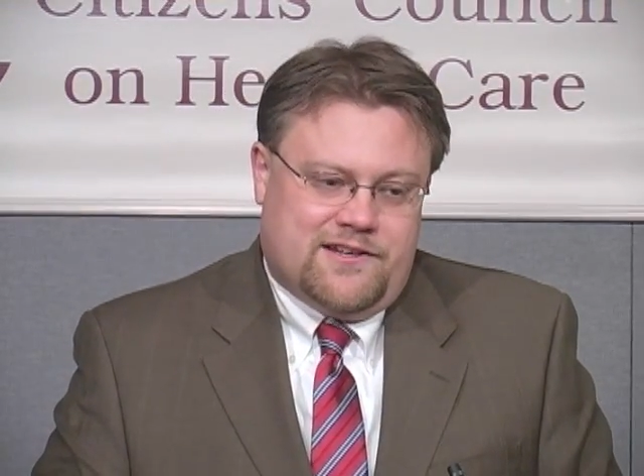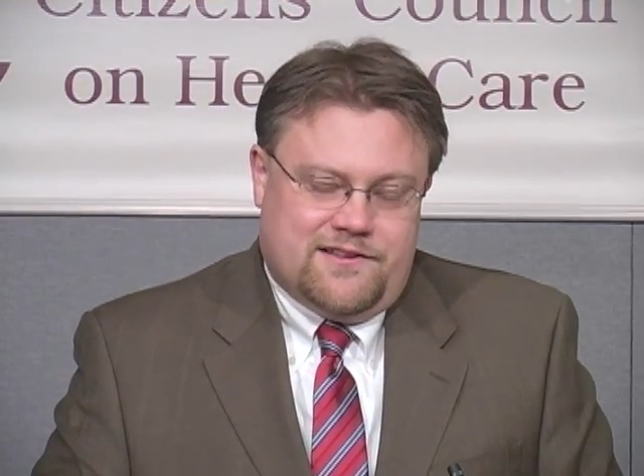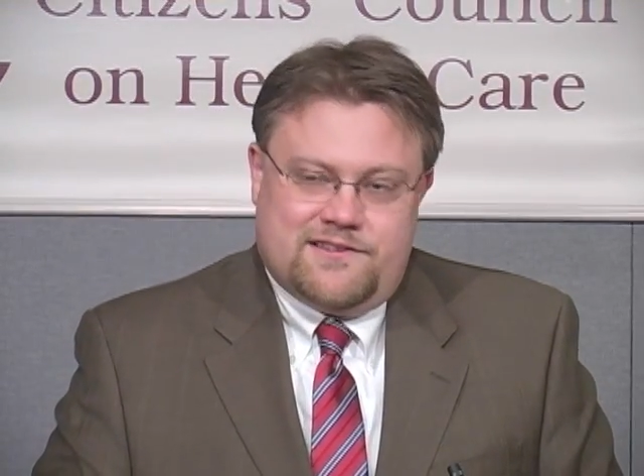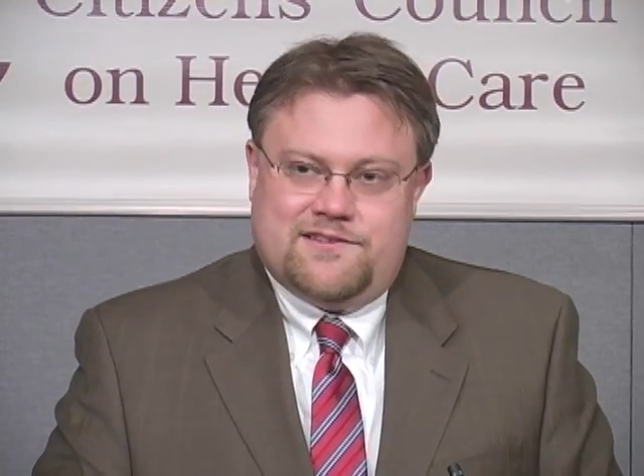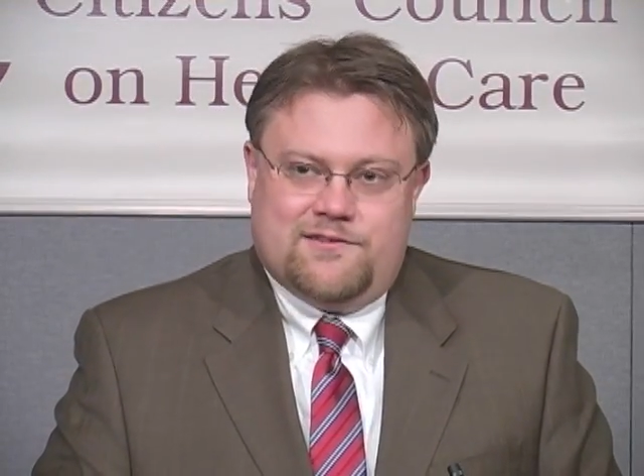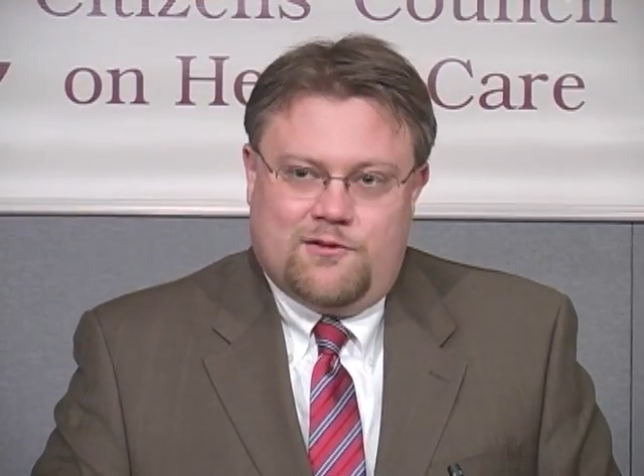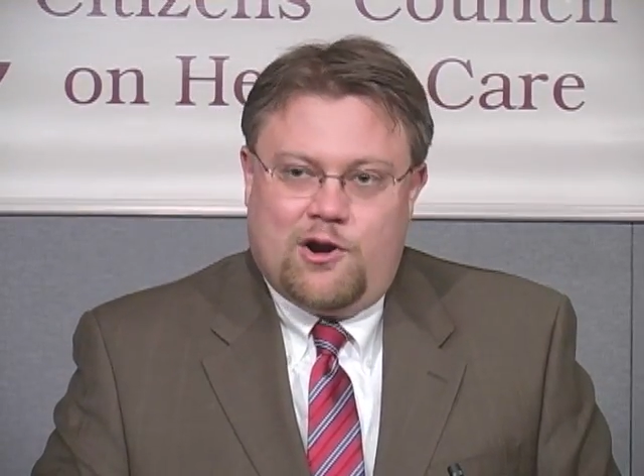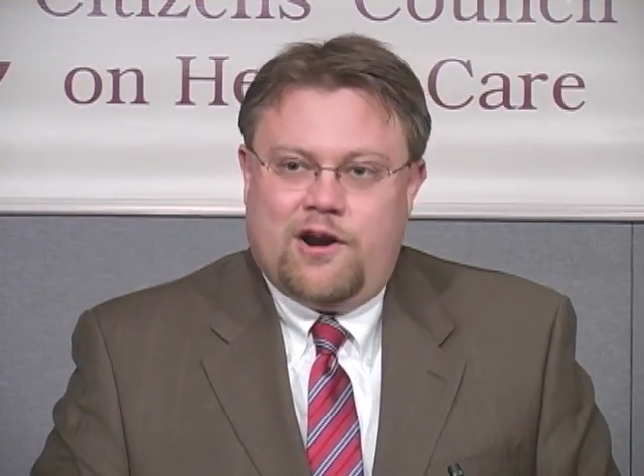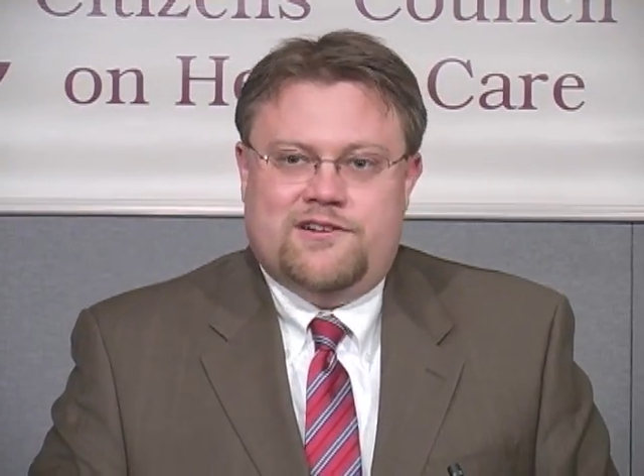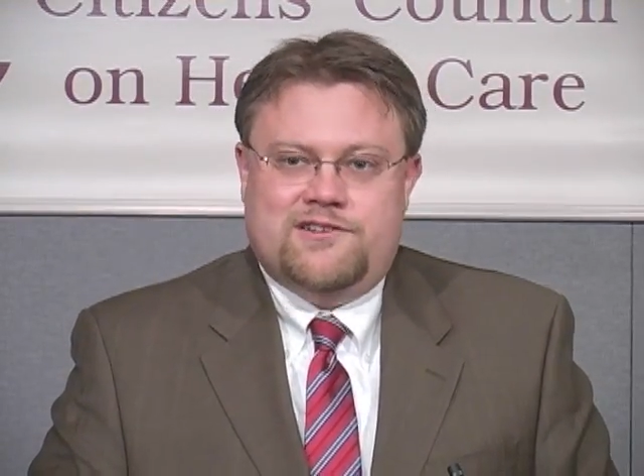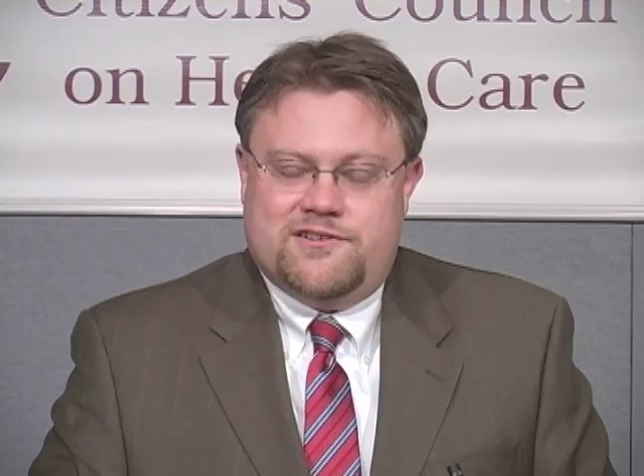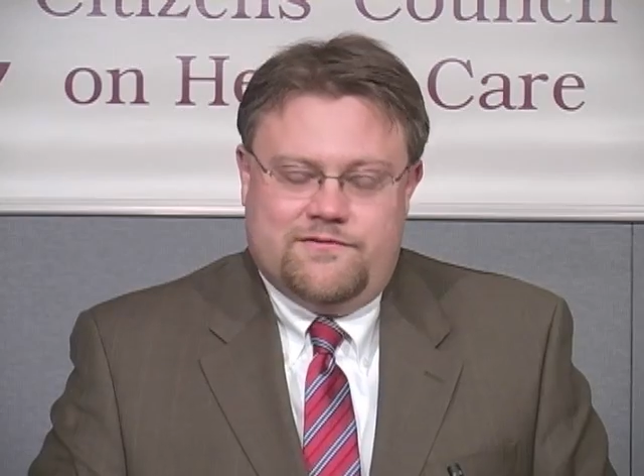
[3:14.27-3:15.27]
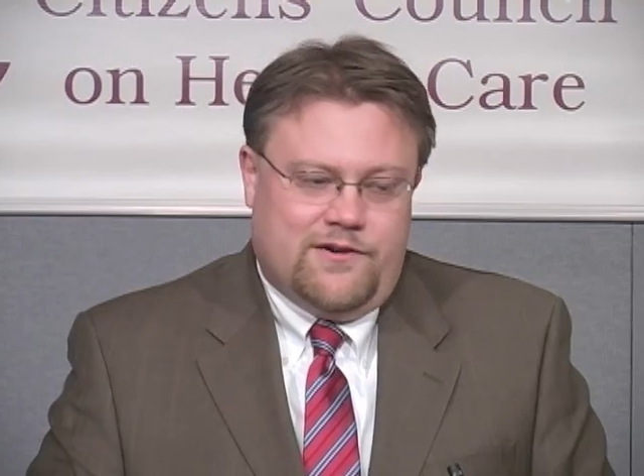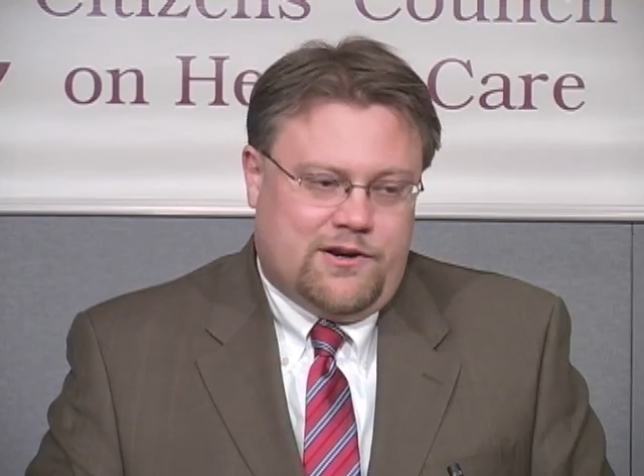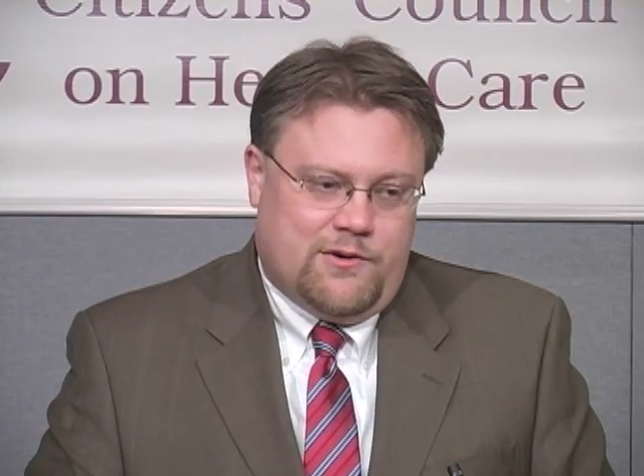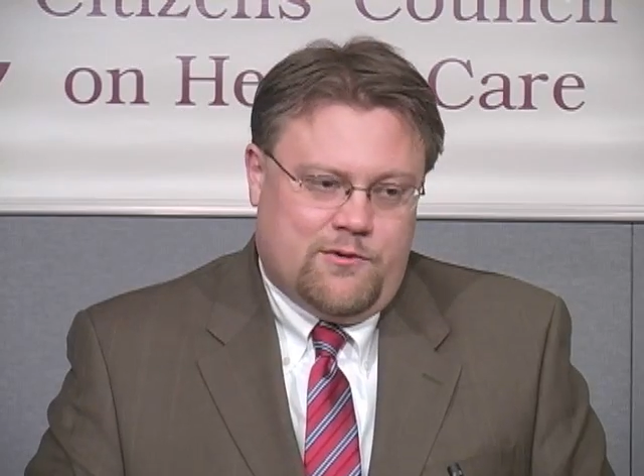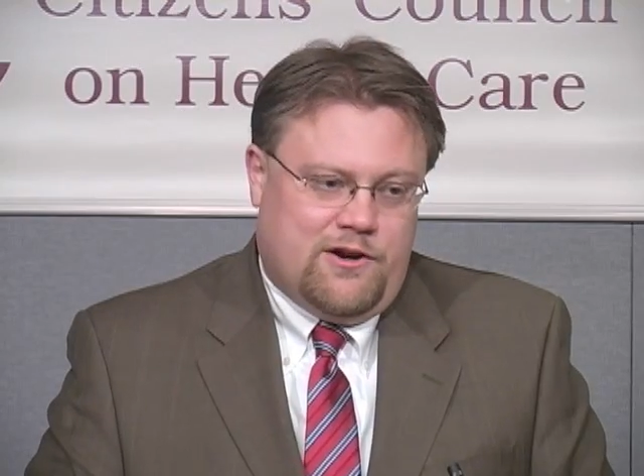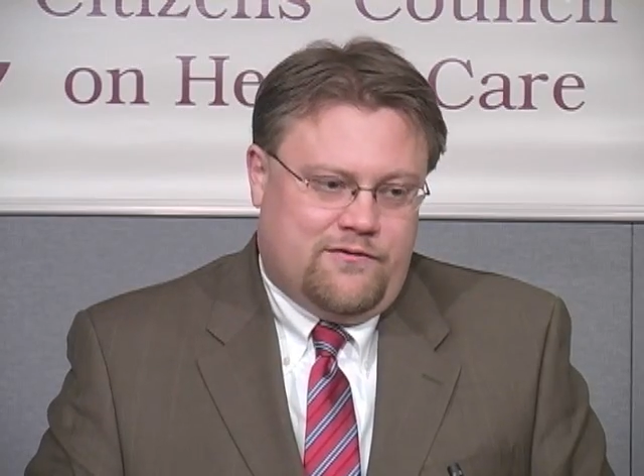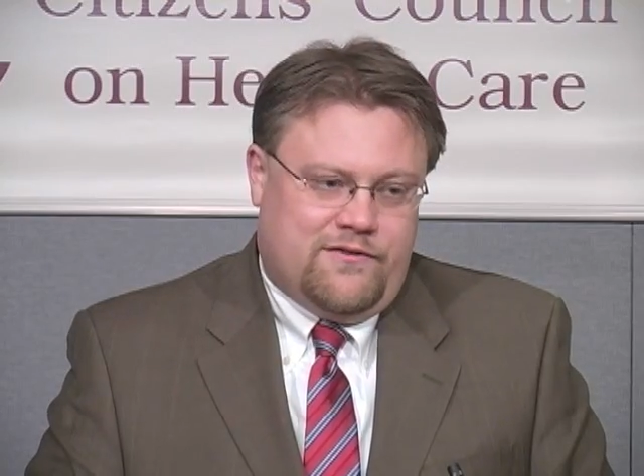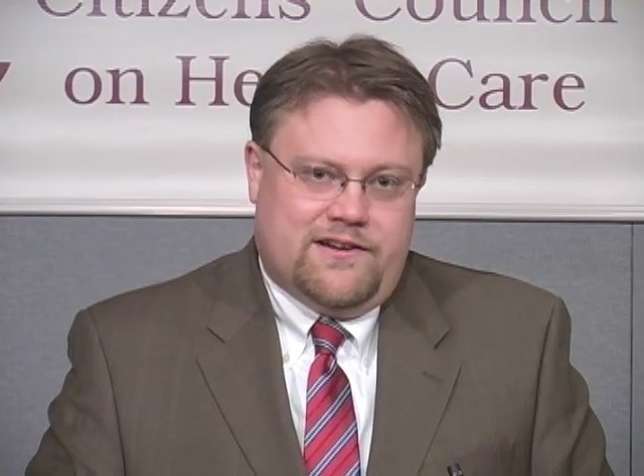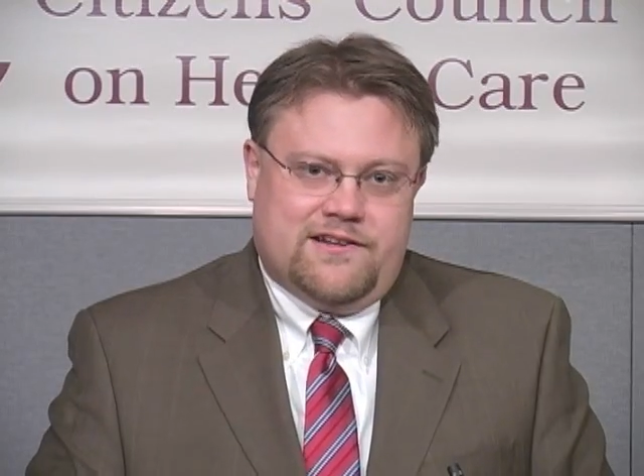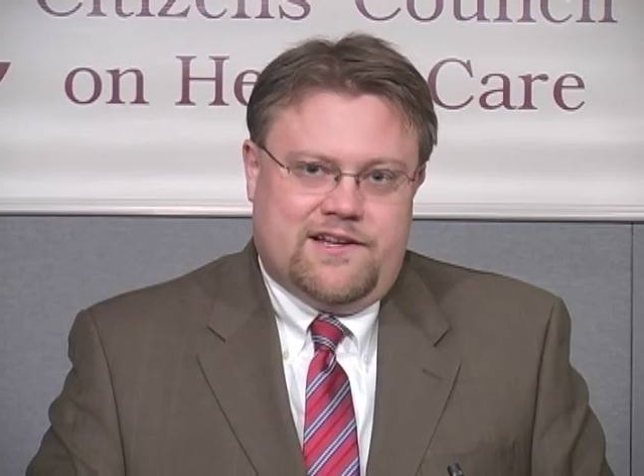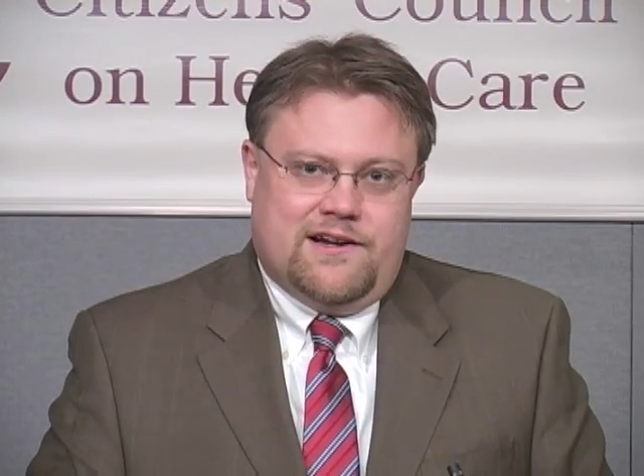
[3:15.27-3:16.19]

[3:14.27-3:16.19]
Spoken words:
this large, very well-funded